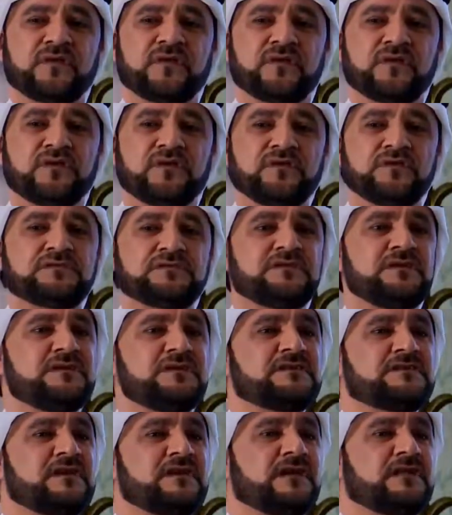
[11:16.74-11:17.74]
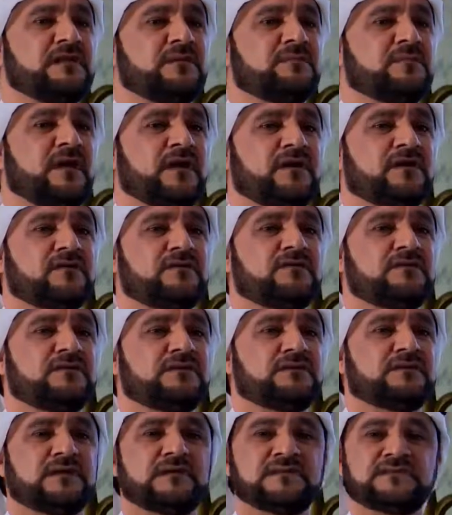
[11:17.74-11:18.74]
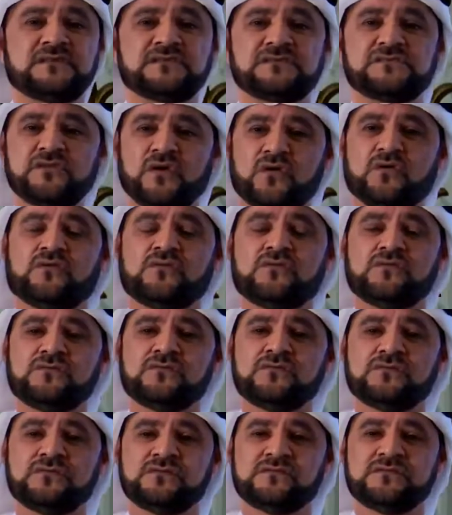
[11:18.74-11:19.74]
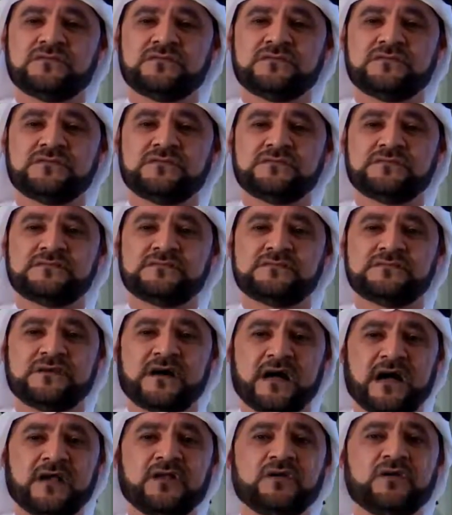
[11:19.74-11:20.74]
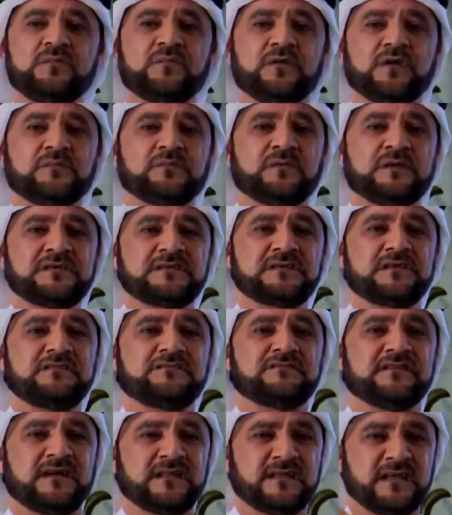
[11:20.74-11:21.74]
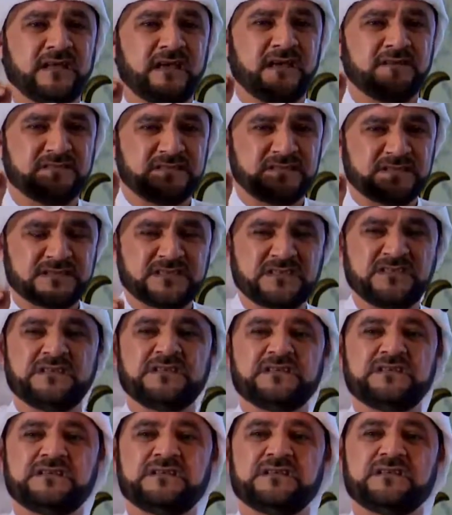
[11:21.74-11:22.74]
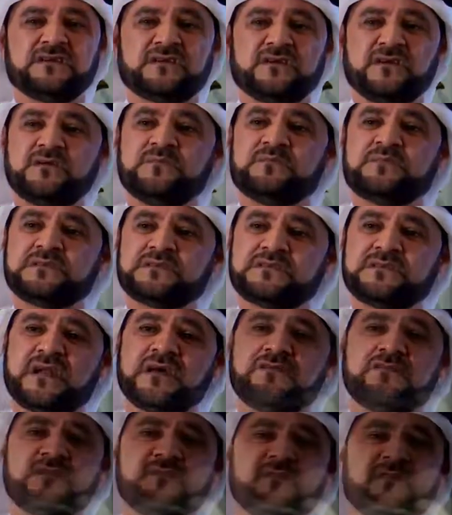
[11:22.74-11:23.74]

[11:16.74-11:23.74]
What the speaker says: you still stand up like a rocket and says, no, I know about myself, and I have internally a compass driving me